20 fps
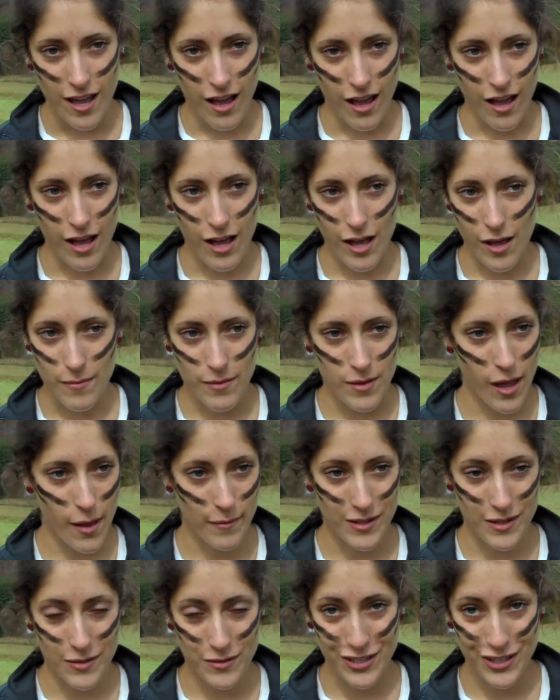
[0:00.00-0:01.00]
It
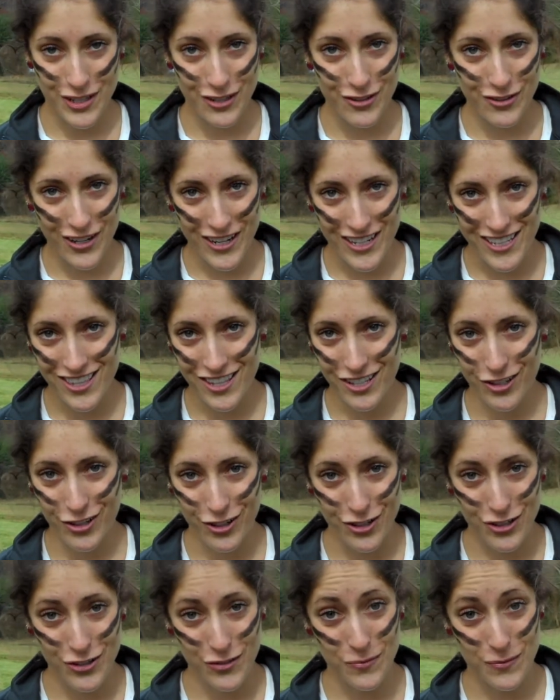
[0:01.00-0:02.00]
was a good race. The
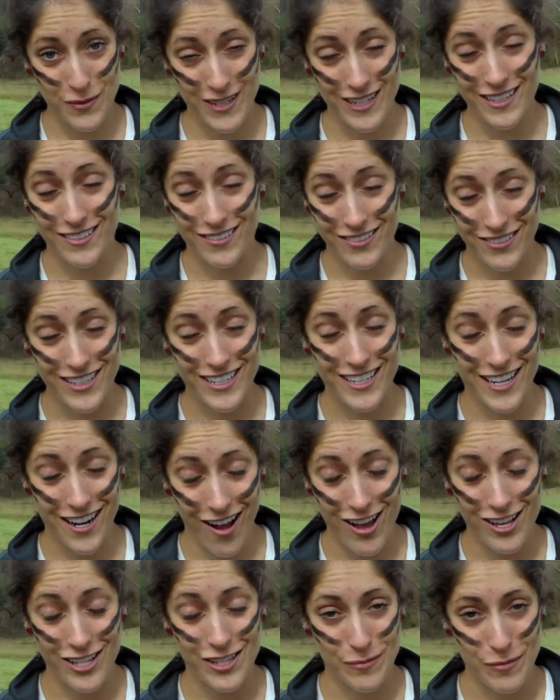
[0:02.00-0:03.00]
girls, we did
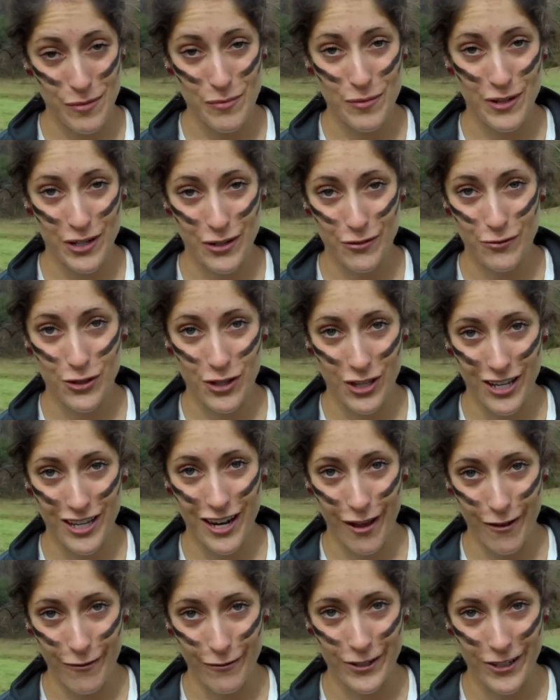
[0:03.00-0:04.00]
awesome. We put in a really good
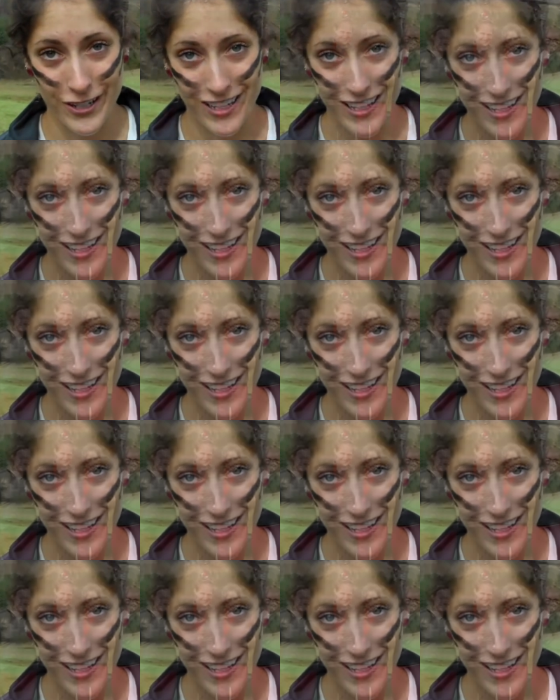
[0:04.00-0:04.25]
effort.